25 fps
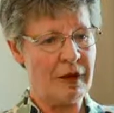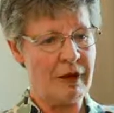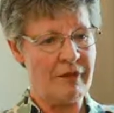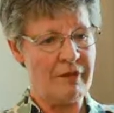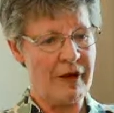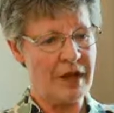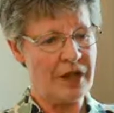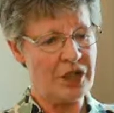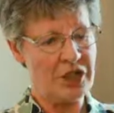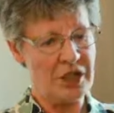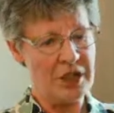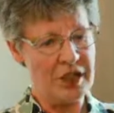But
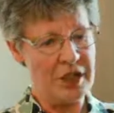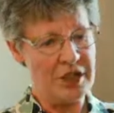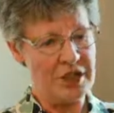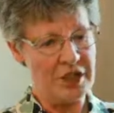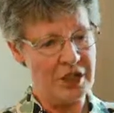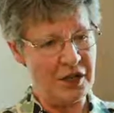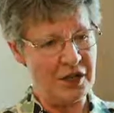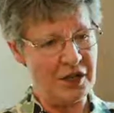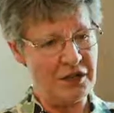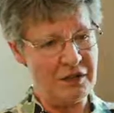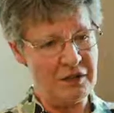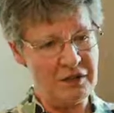I've actually
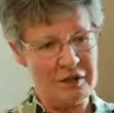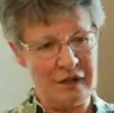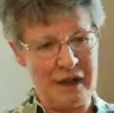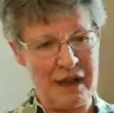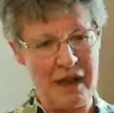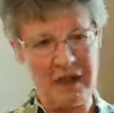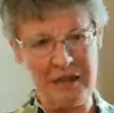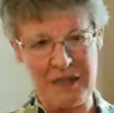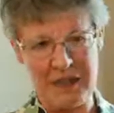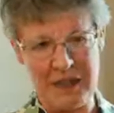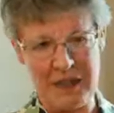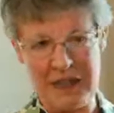done,
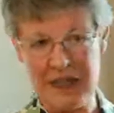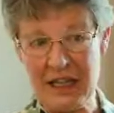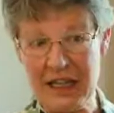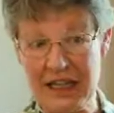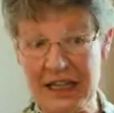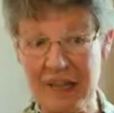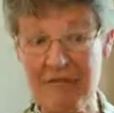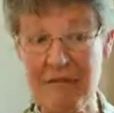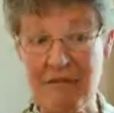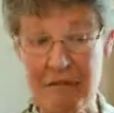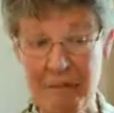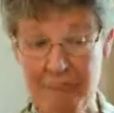I think,
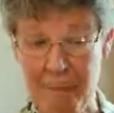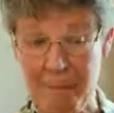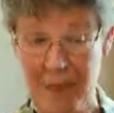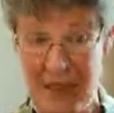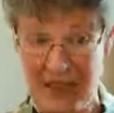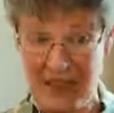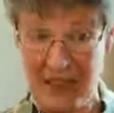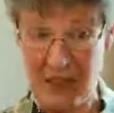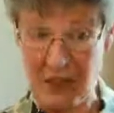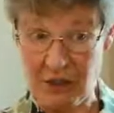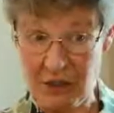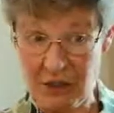even
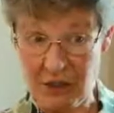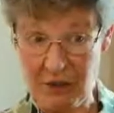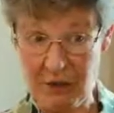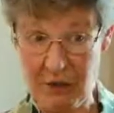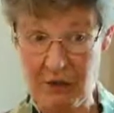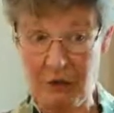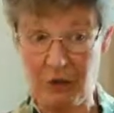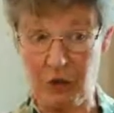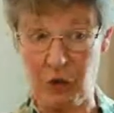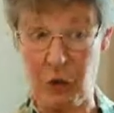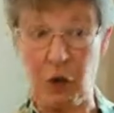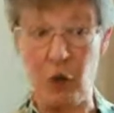better
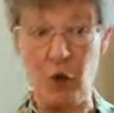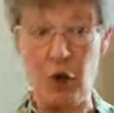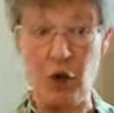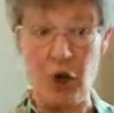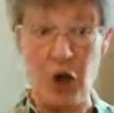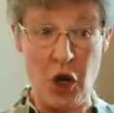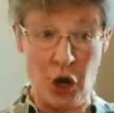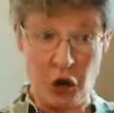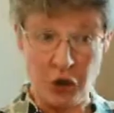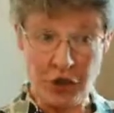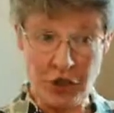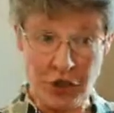through
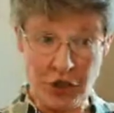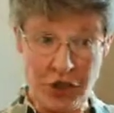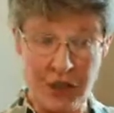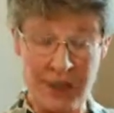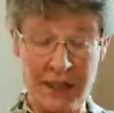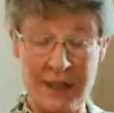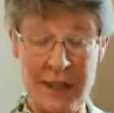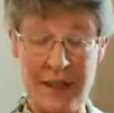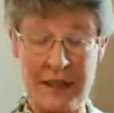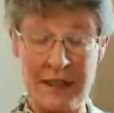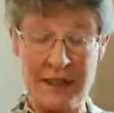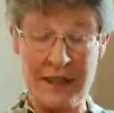not
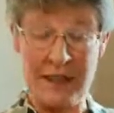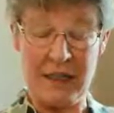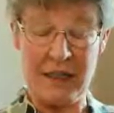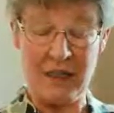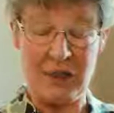getting